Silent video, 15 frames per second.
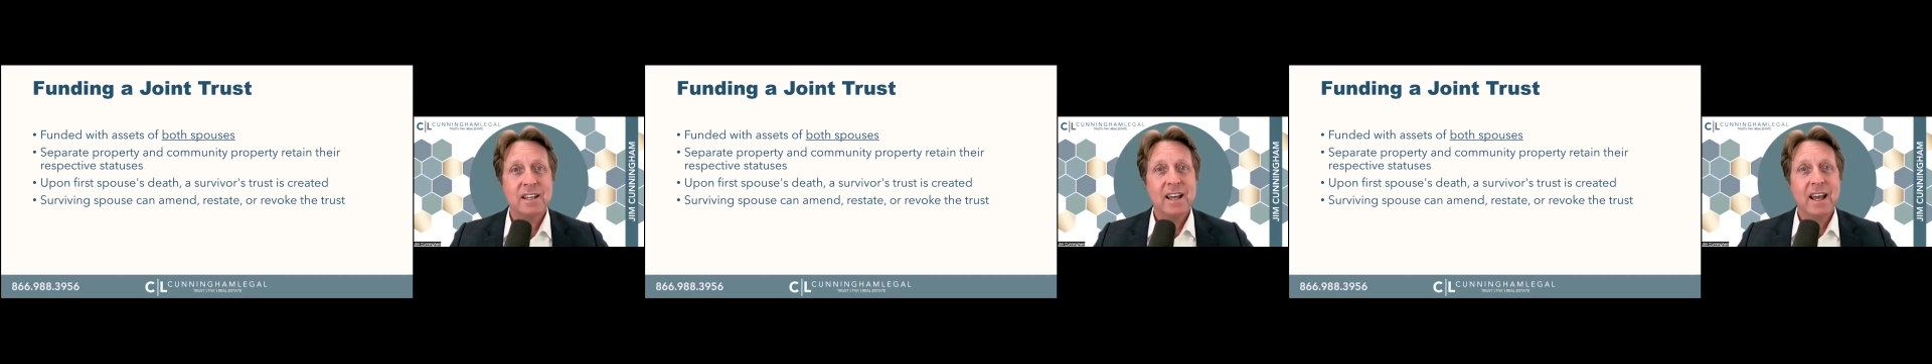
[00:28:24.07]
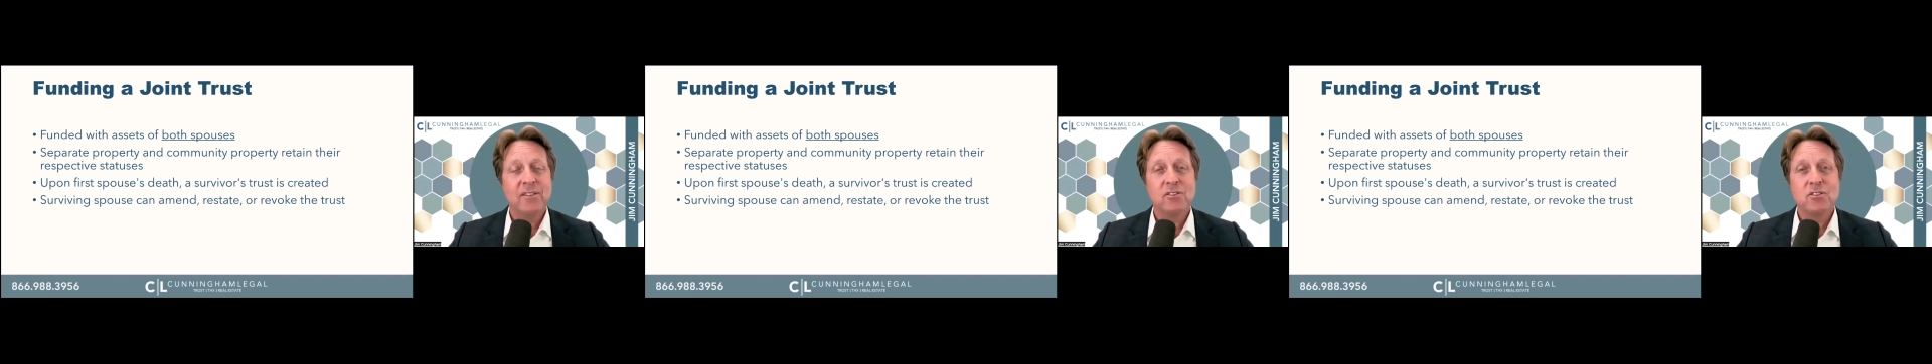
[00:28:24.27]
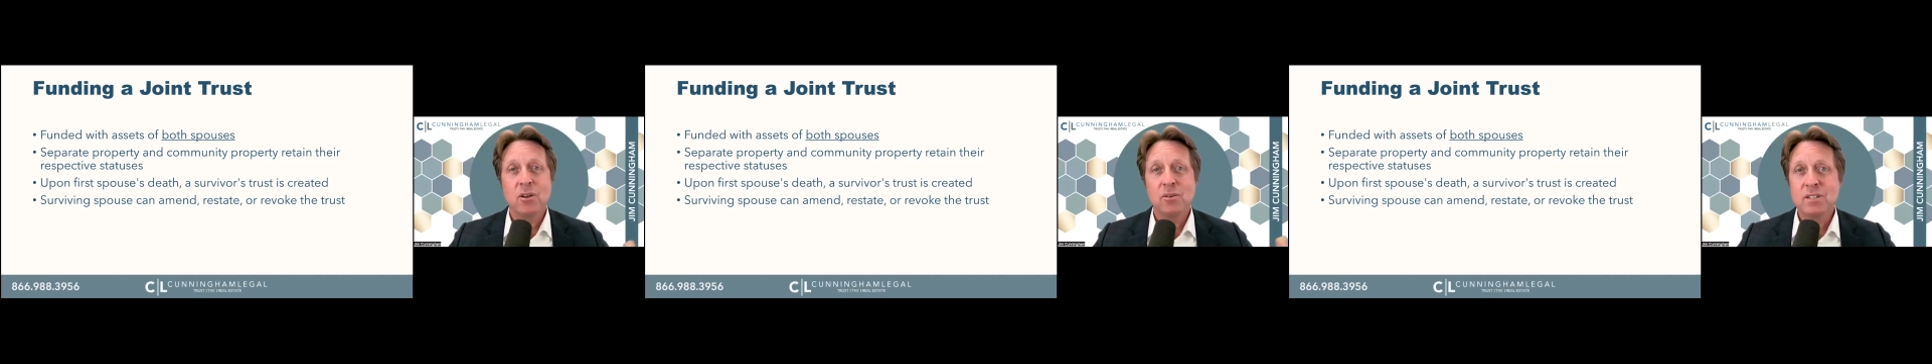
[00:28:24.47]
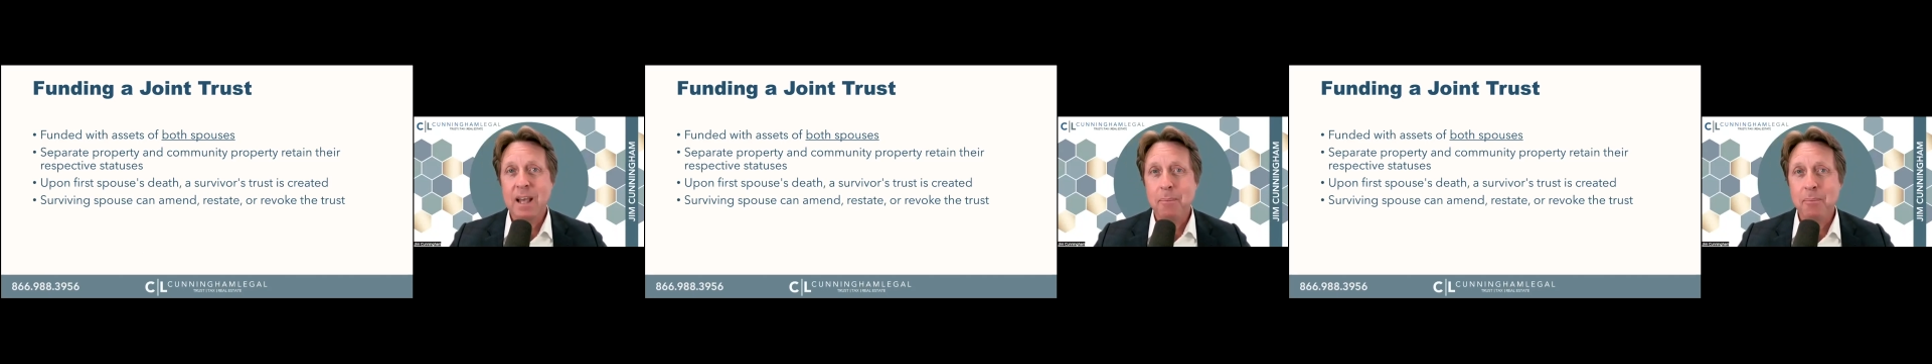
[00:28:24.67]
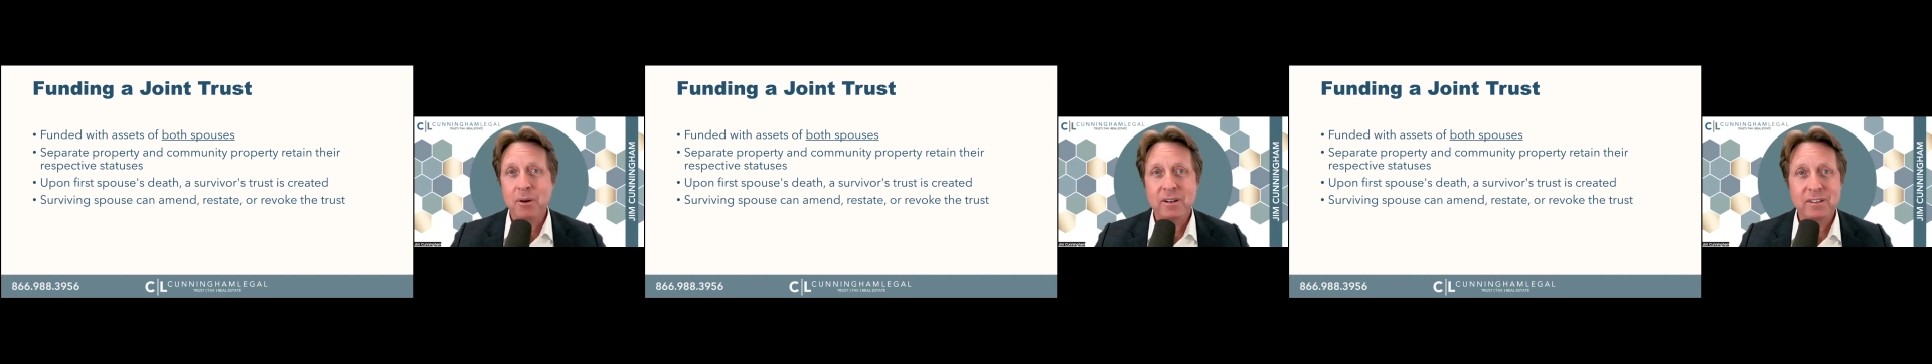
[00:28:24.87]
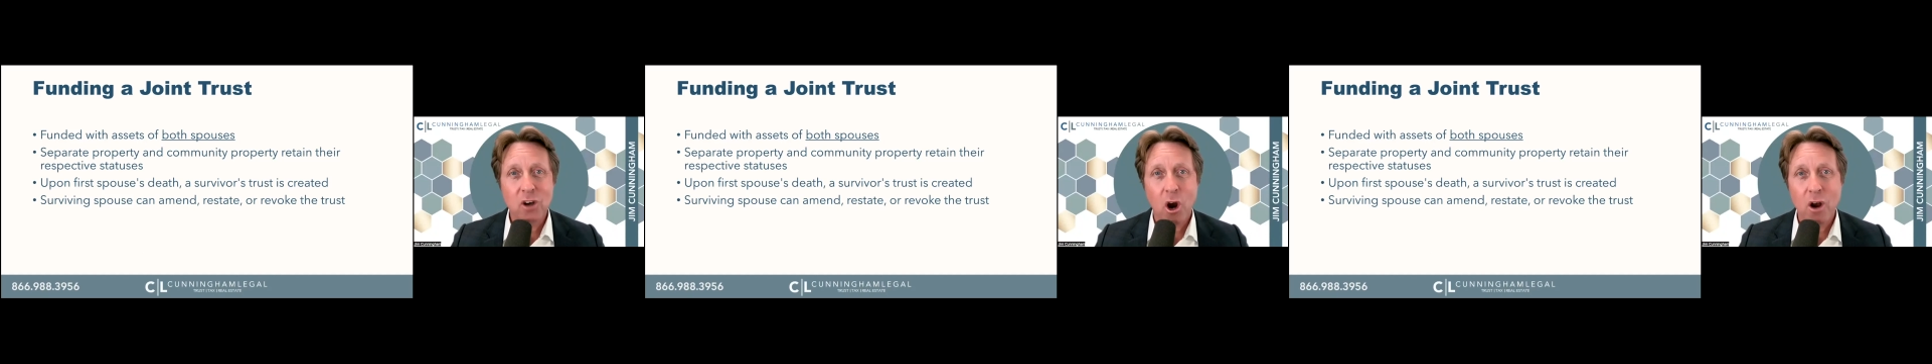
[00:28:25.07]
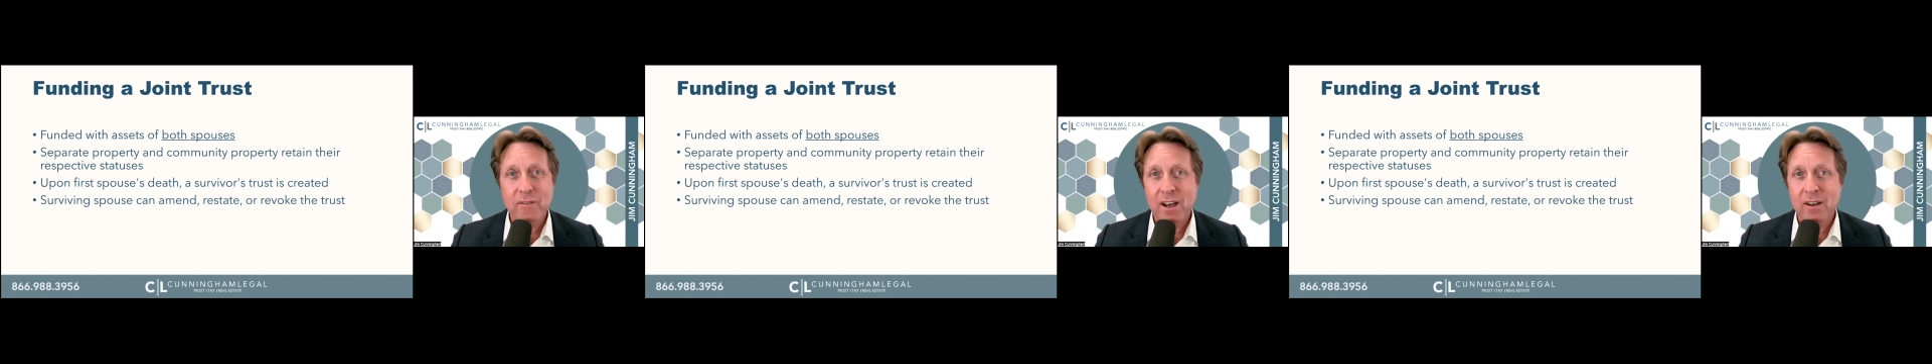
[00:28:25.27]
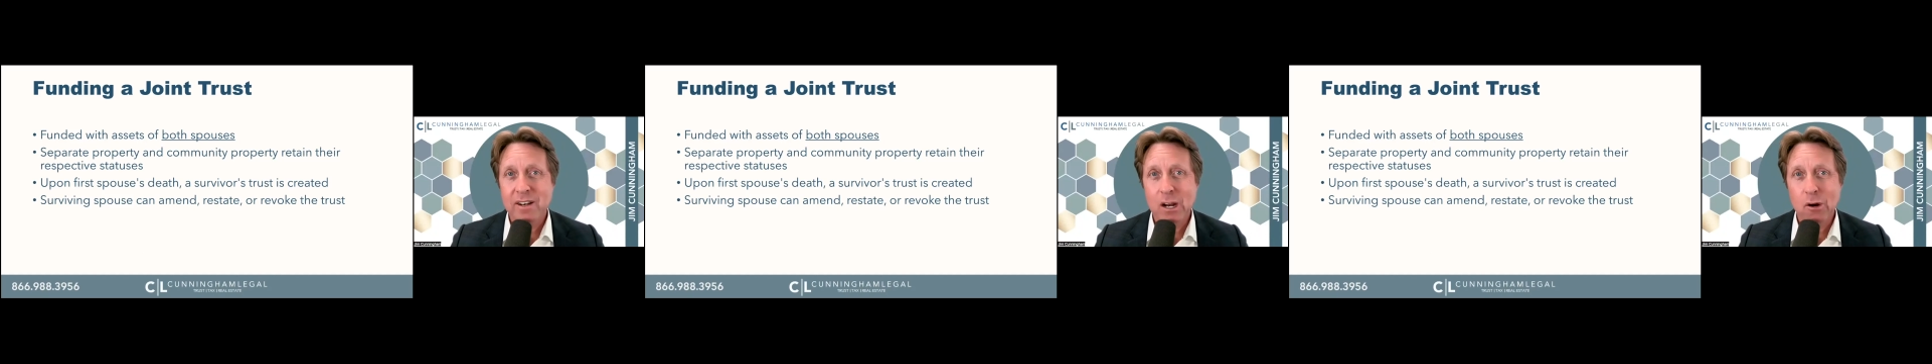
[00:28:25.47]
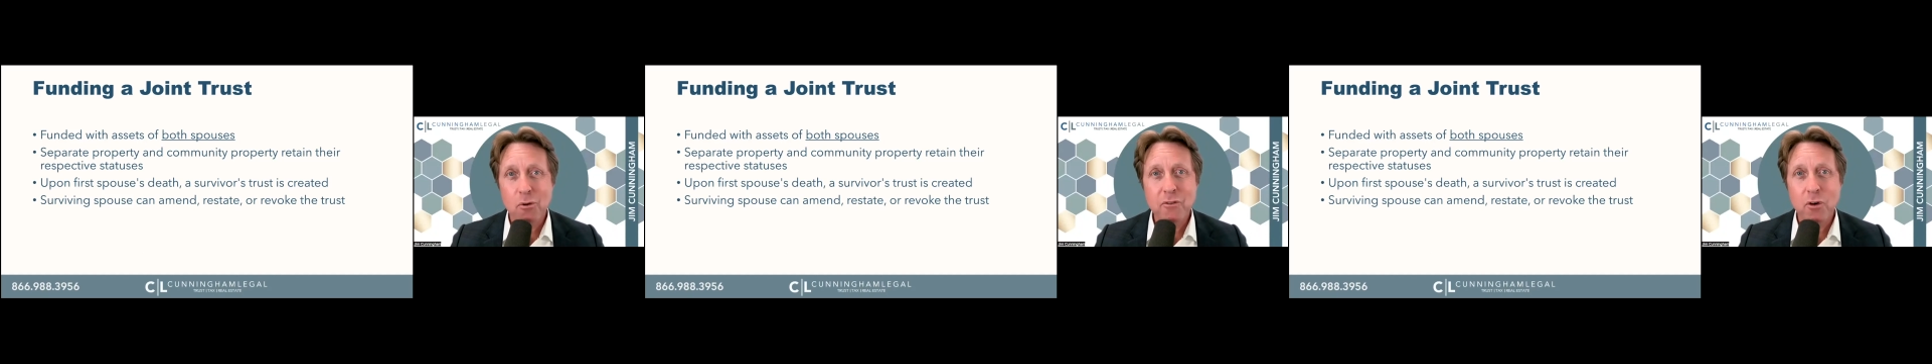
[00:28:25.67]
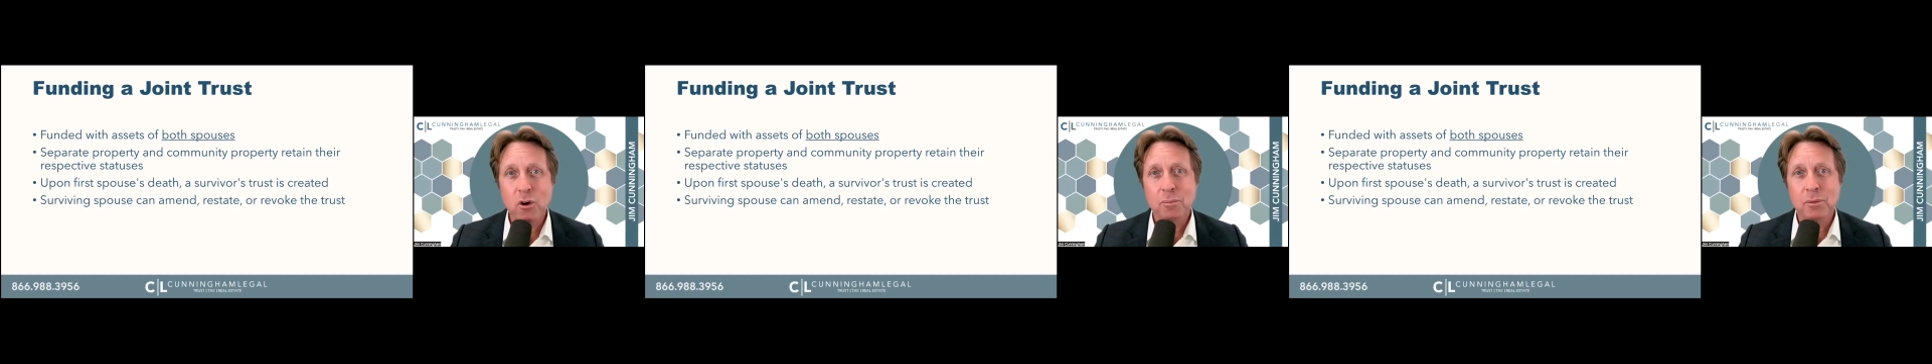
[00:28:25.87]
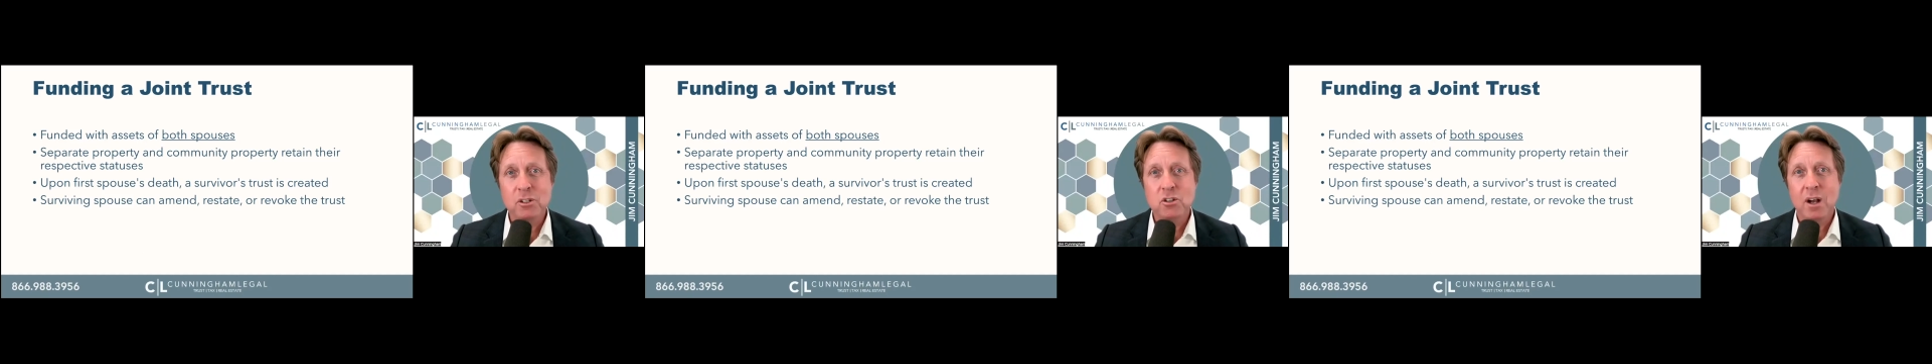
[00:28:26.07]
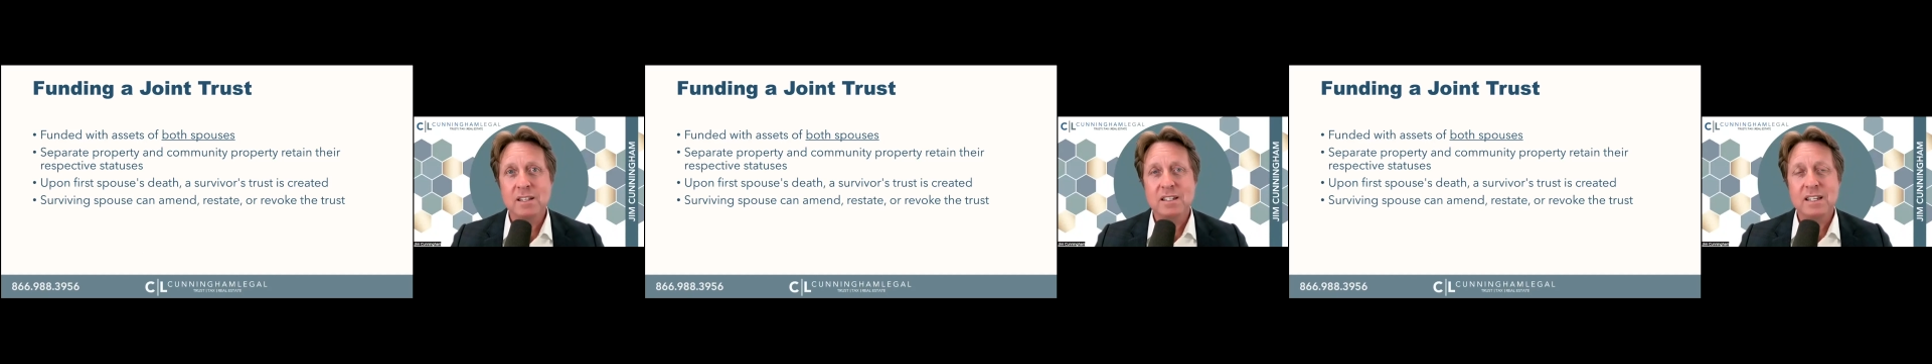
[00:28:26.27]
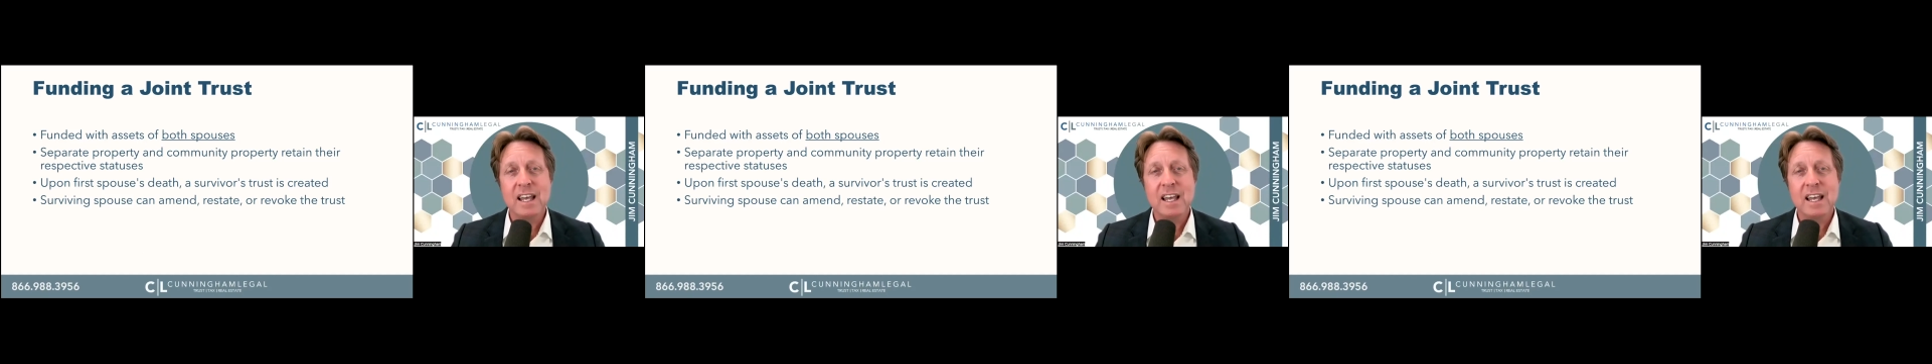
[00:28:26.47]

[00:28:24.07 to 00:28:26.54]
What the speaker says: and there's no separate carve-out irrevocable trust,